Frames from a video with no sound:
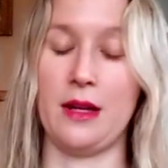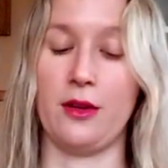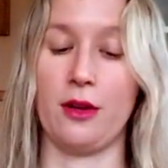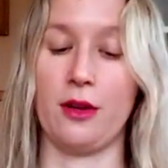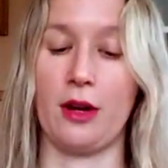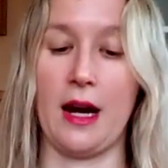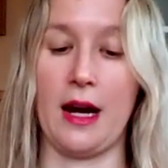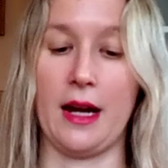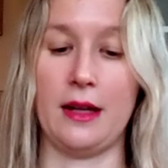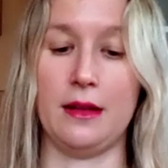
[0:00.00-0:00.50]
and you're
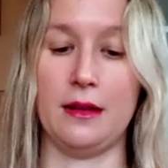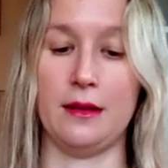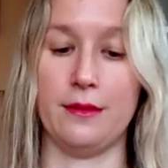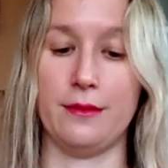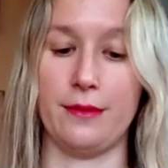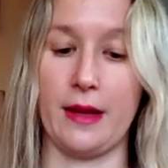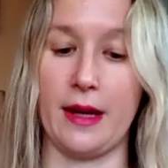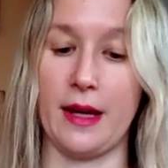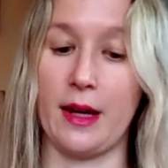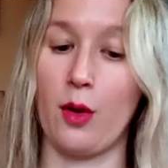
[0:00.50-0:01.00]
kind
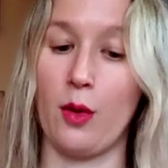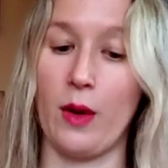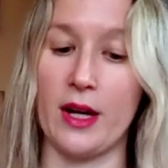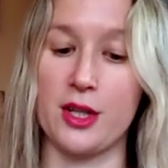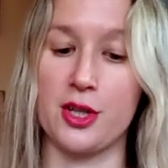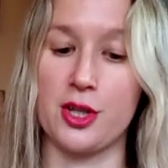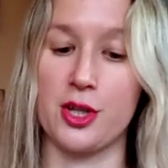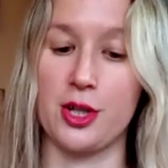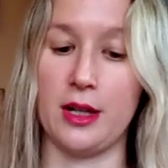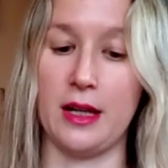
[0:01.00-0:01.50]
of like
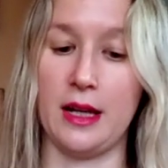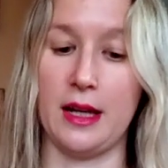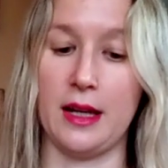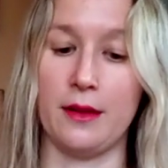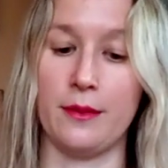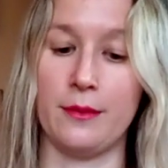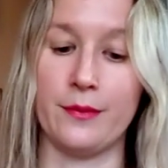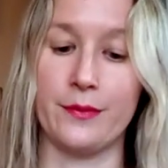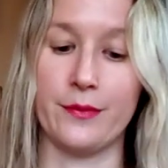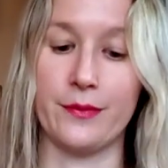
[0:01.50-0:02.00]

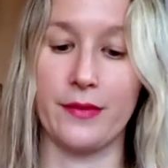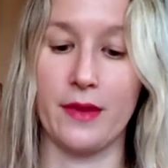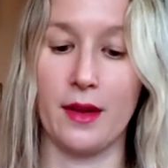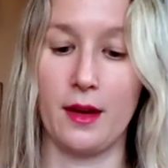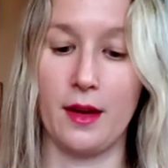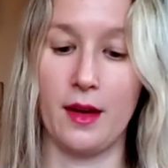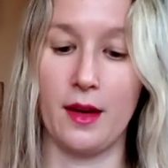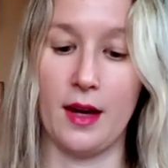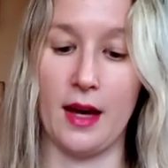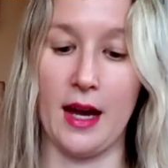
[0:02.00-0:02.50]
questioning
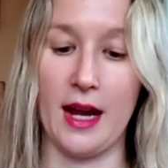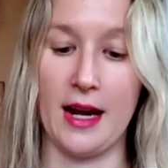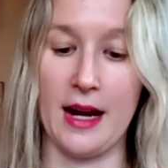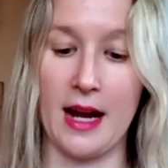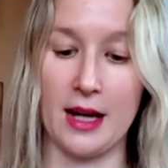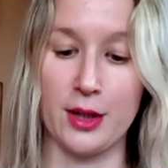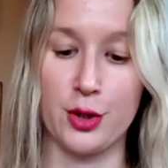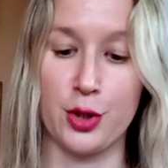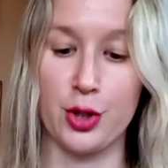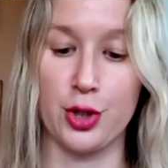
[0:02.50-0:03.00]
and
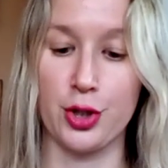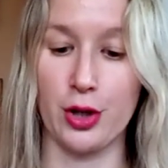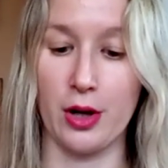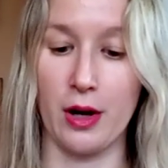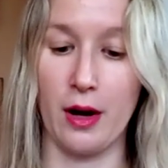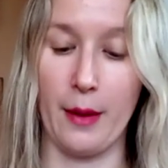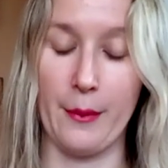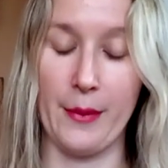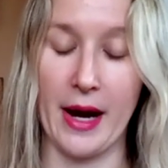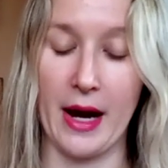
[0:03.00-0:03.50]
not sure
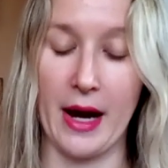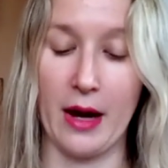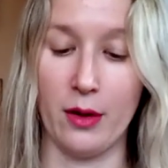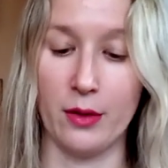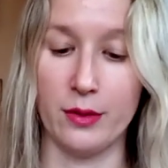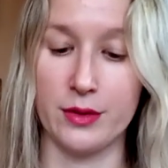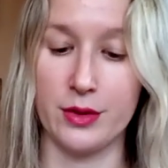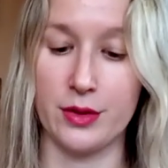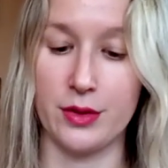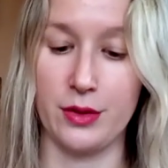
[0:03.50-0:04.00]

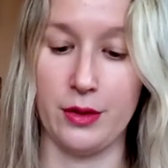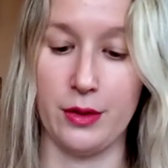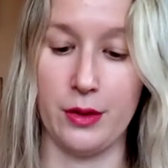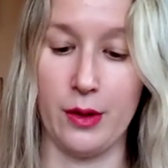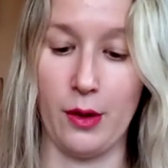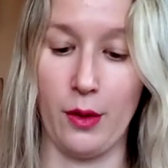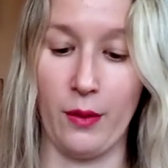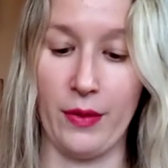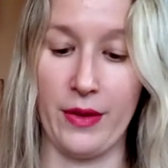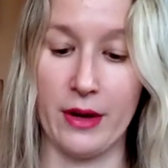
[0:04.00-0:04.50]
about,
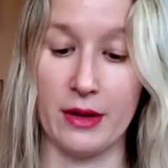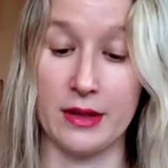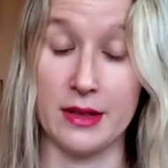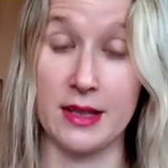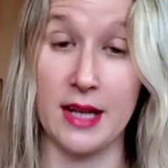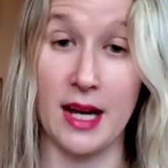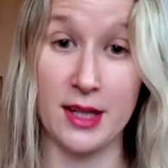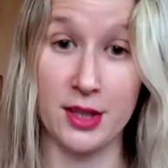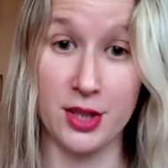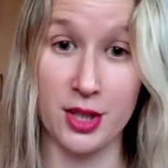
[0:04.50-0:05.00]
their
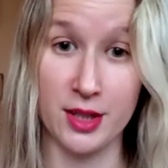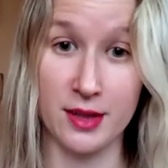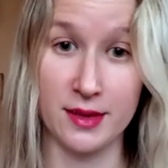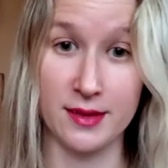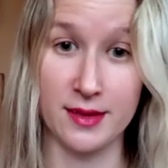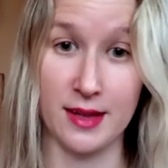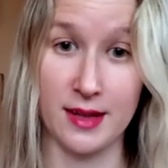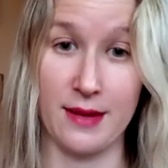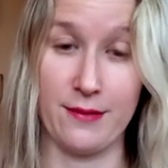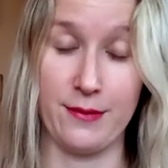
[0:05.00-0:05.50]

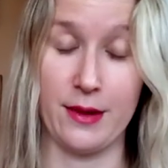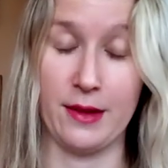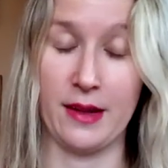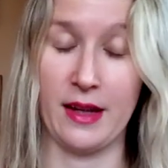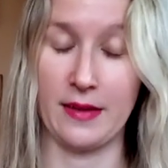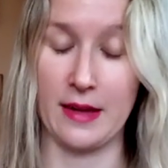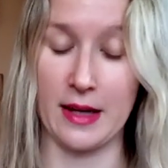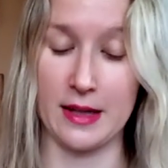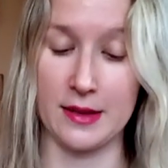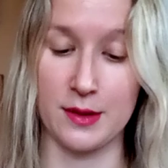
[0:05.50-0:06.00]
intentions, I feel
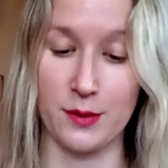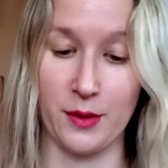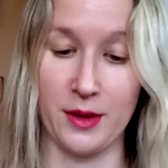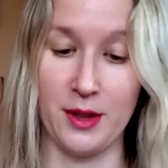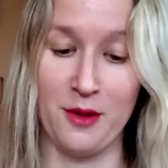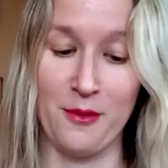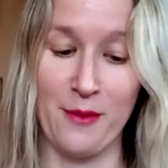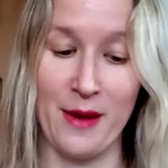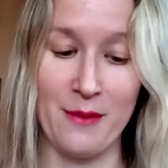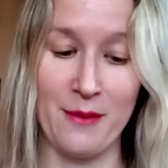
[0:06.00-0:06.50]
like that's when
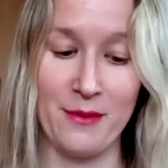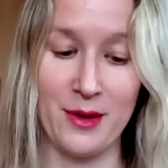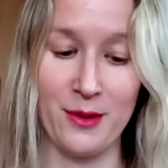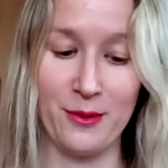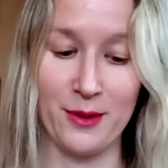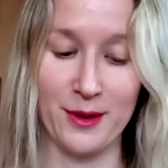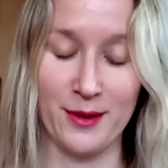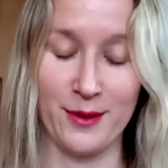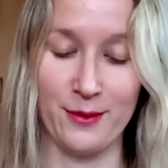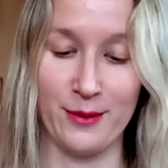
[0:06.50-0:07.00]
you maybe
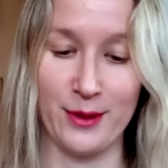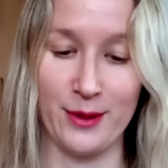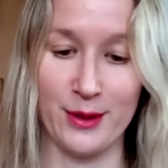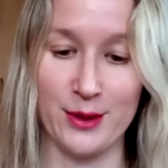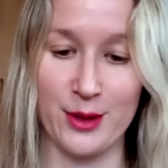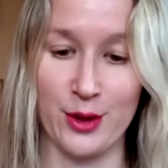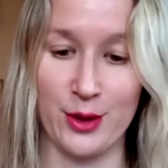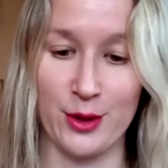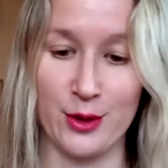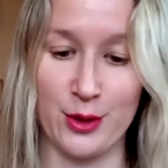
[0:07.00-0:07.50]
will
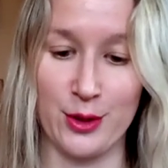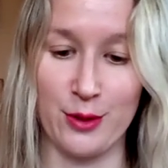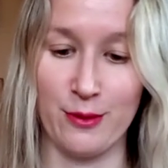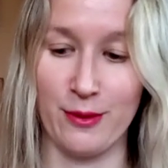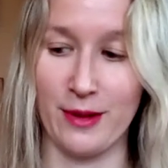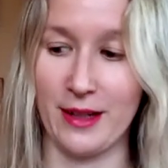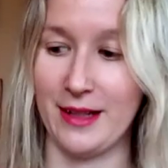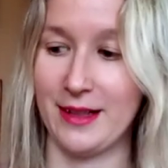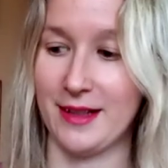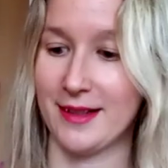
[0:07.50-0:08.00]
turn to
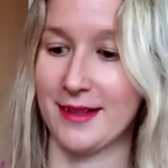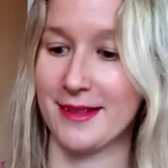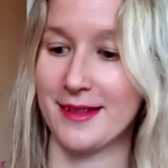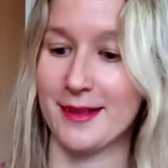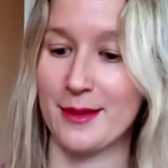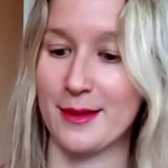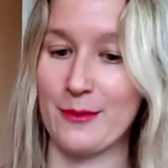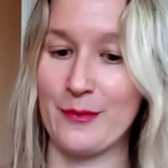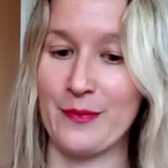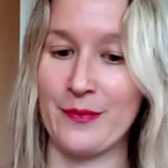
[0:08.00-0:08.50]

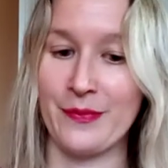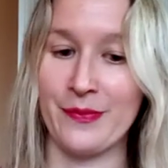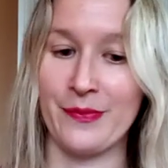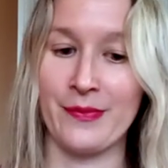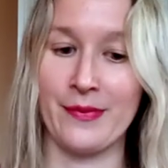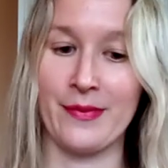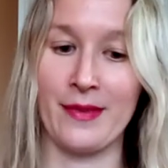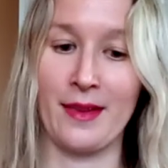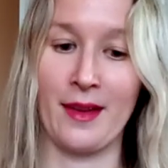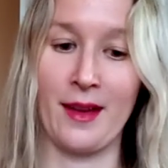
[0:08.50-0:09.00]
readings.
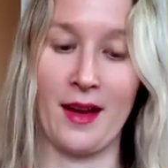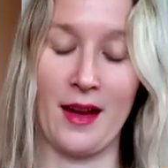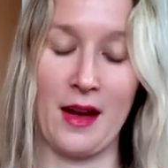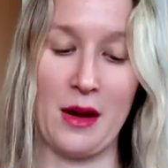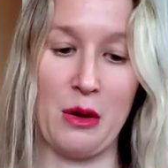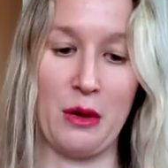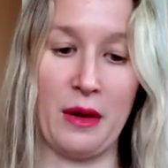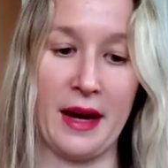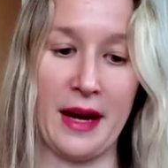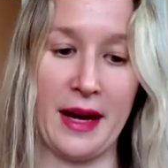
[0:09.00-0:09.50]

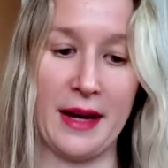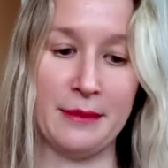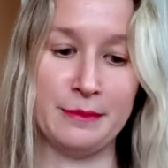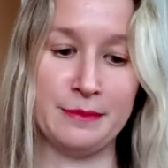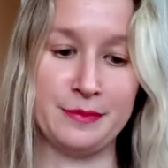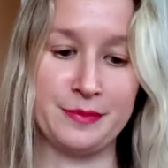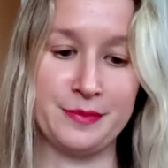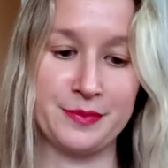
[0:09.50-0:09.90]
Okay.